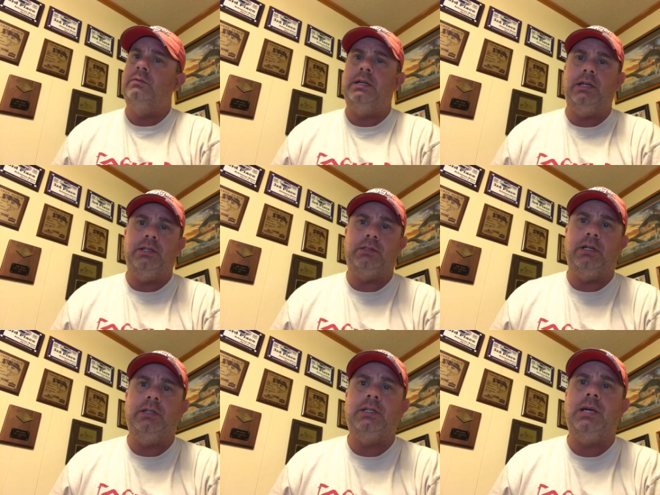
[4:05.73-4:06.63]
right now's a
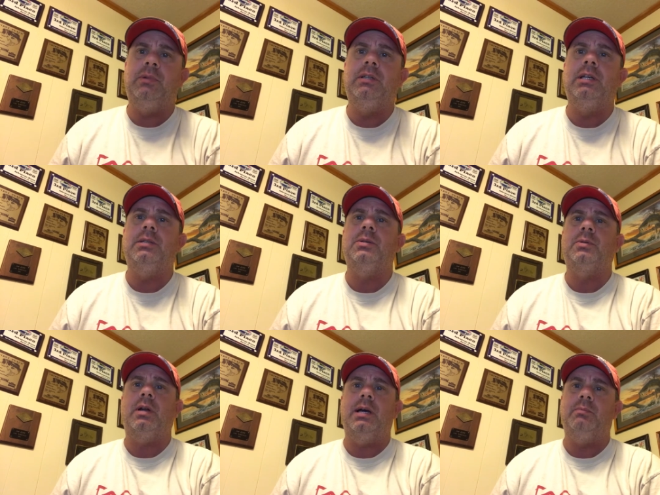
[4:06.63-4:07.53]
great time to hit that
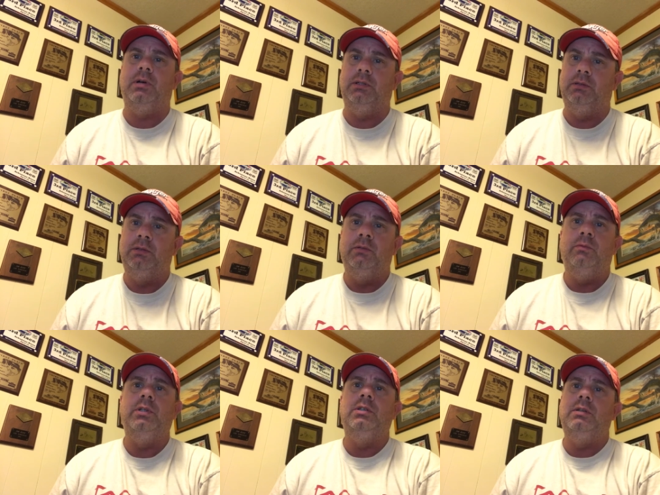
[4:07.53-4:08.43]
subscribe button.
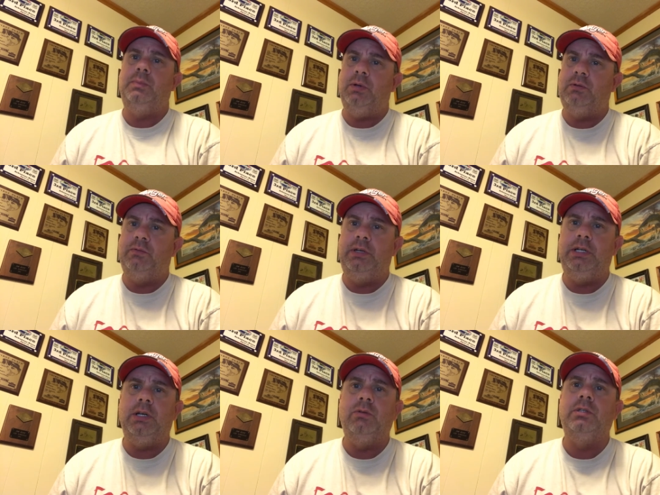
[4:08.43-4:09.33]
We usually post a
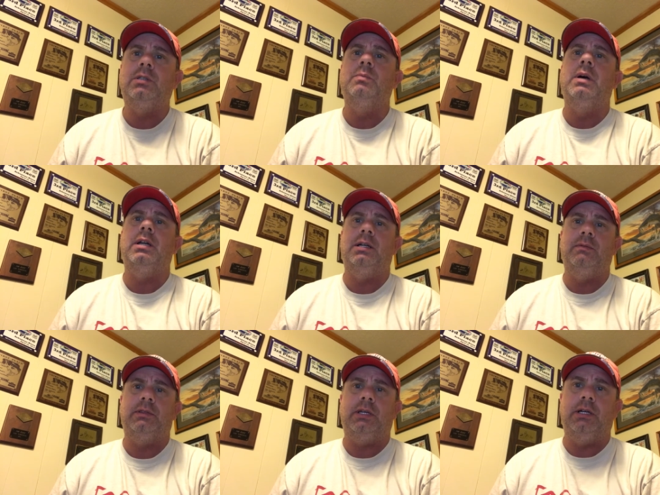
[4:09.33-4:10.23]
video just about
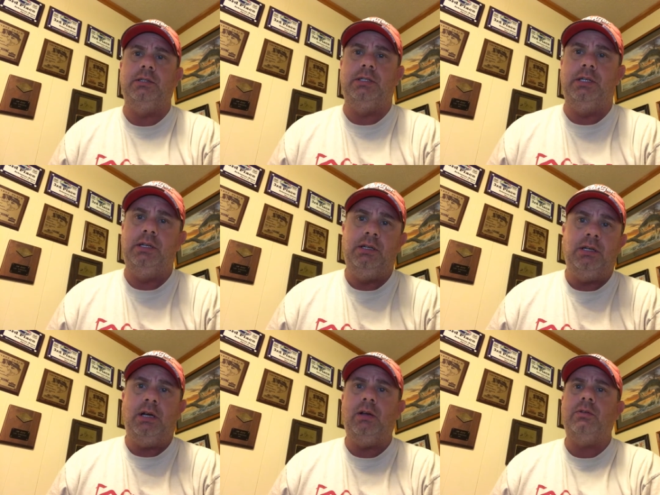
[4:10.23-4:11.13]
every Thursday.
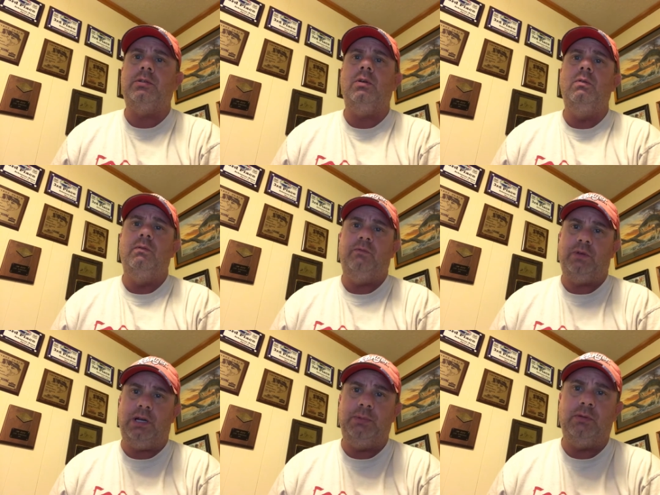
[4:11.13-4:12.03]
Also,
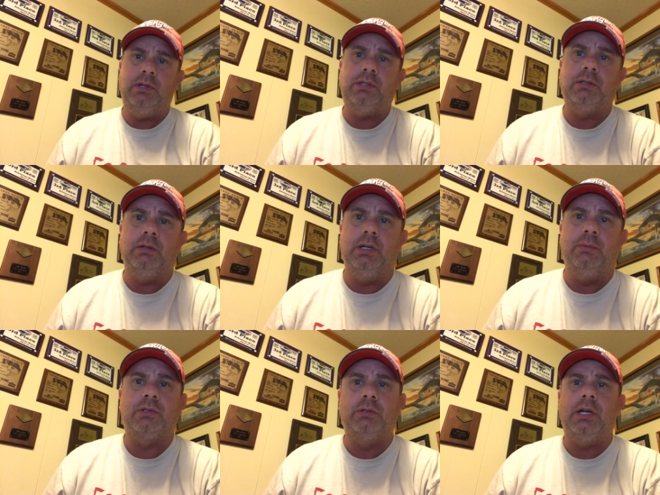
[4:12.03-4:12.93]
follow me on
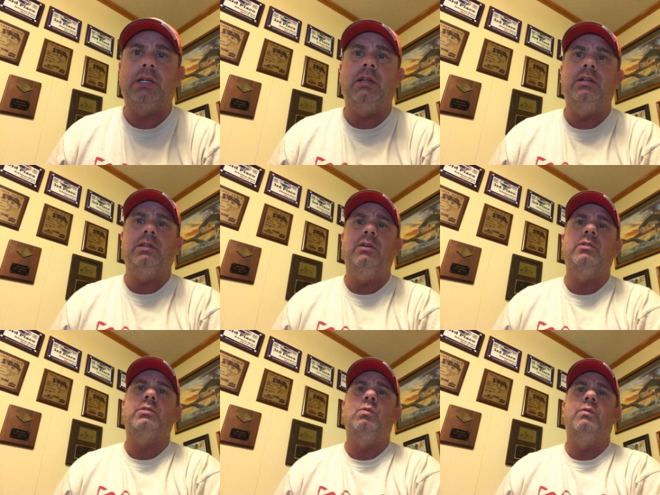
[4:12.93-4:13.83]
Instagram. It's Greg Gulledge
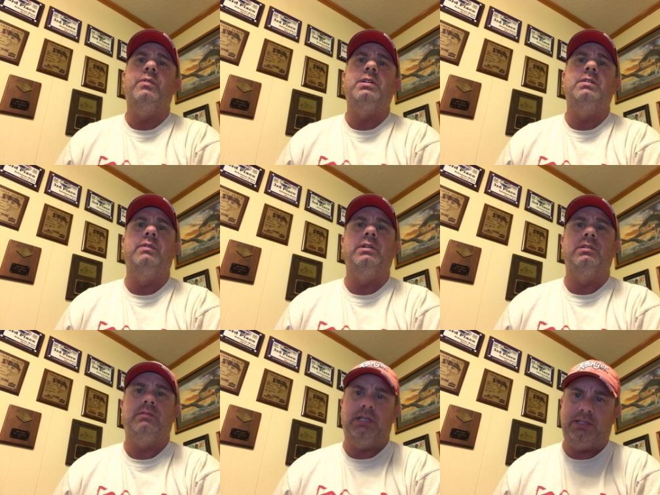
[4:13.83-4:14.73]
_Fishing
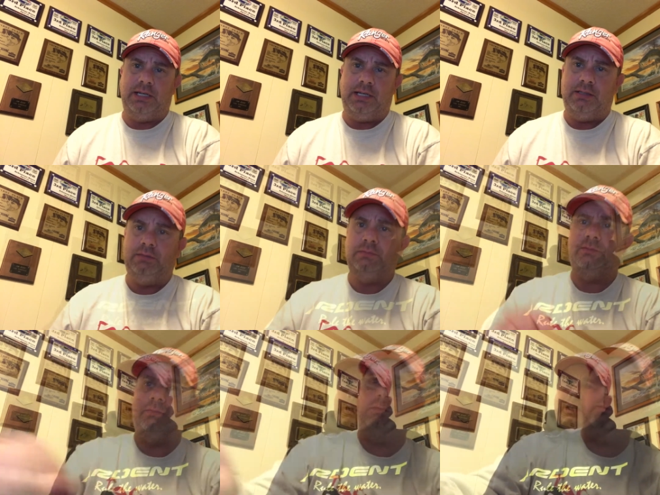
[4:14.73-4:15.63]
Adventures. Thanks, guys.
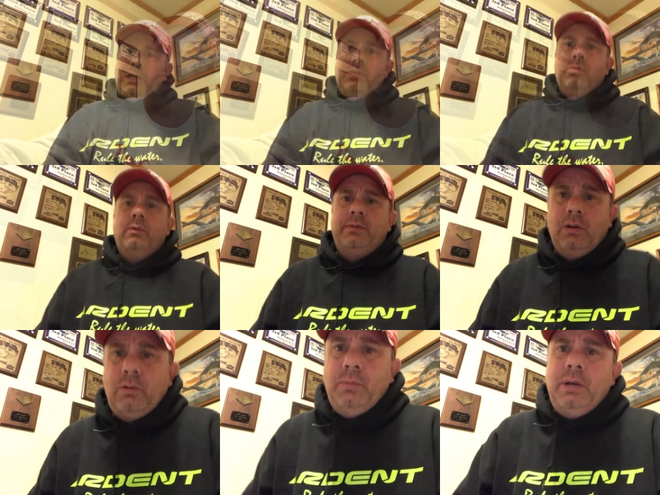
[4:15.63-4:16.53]
Okay, guys, we've
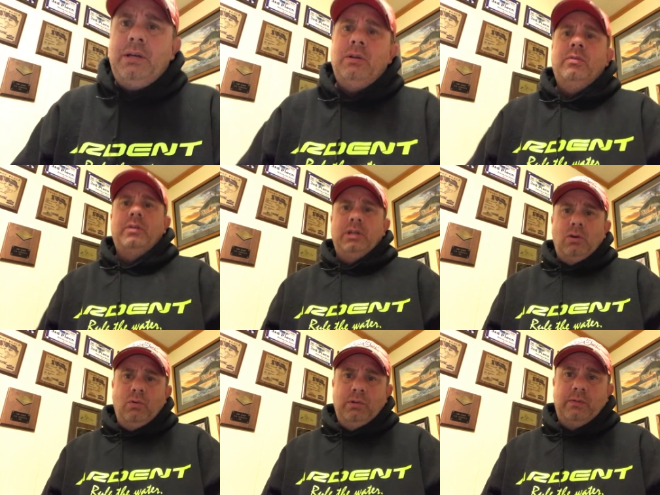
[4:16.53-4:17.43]
talked about the
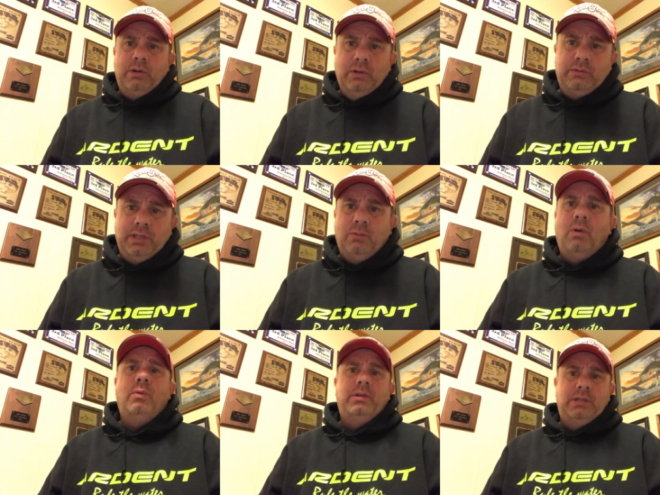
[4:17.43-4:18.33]
goals of our hook set,
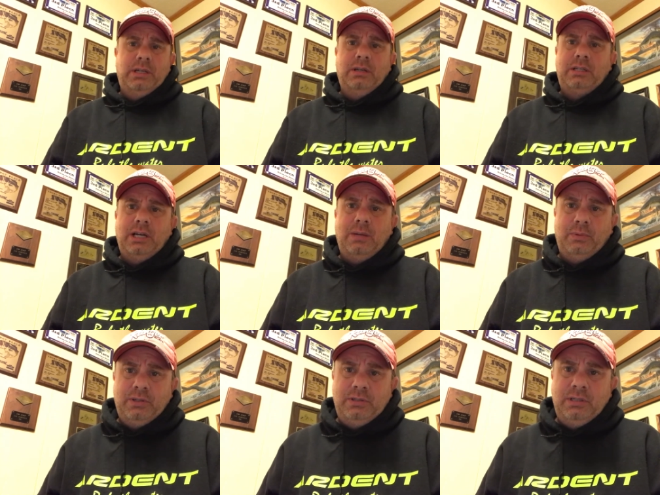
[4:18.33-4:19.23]
what we're trying to
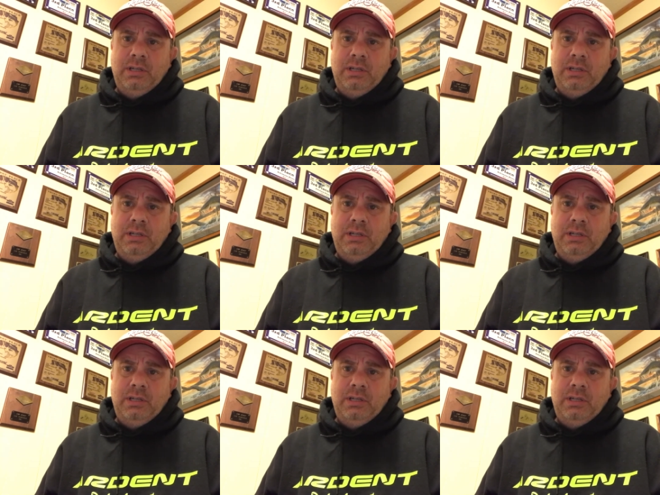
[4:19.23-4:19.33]
accomplish.